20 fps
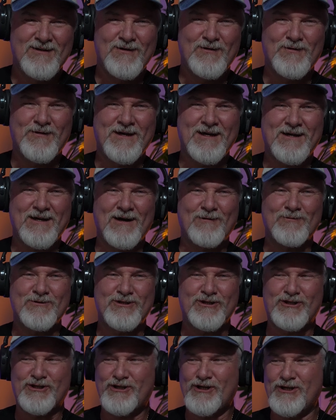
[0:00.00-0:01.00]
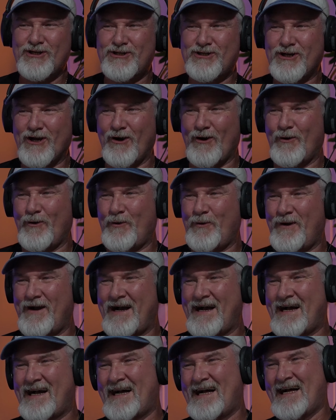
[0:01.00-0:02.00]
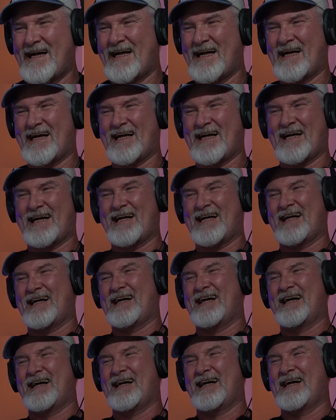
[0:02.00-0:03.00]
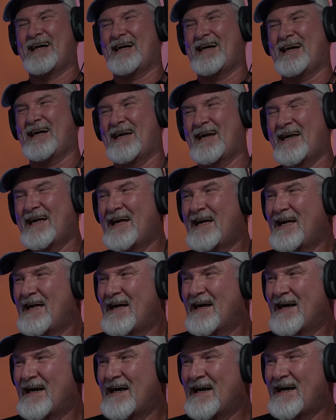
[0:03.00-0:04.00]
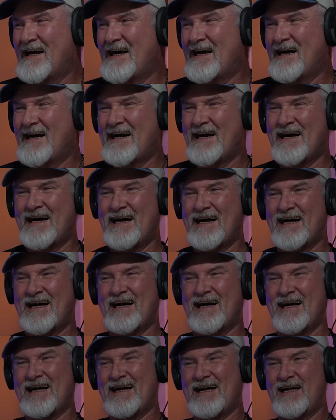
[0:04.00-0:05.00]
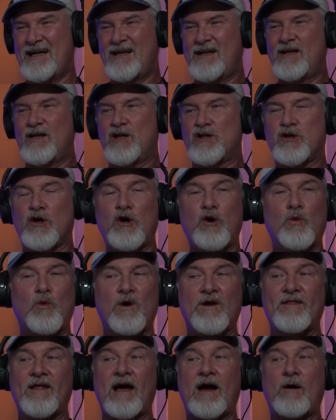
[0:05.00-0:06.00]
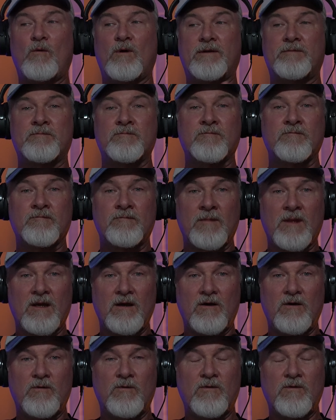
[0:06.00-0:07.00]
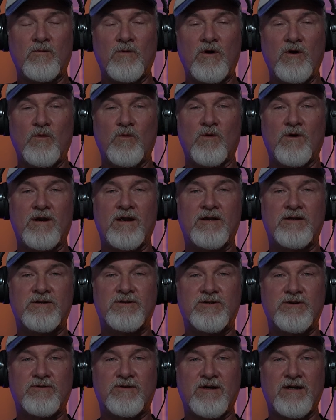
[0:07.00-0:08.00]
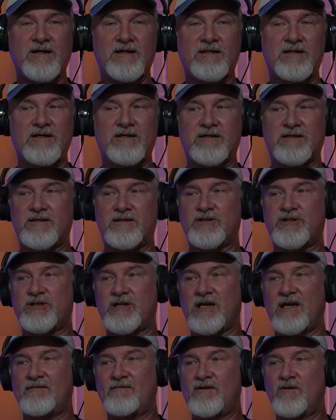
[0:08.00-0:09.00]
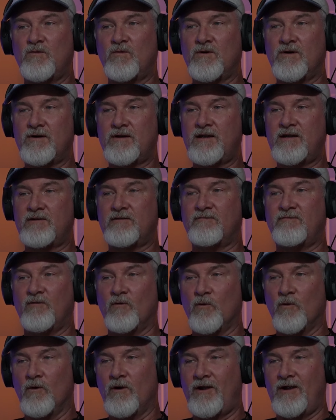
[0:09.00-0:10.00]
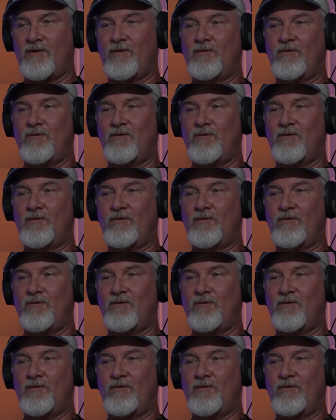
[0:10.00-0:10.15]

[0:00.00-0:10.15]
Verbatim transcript: Do you think that was a shit show? I got part of it on so who won that one? Who who won it? Did you think the the Chevy won it, the Ford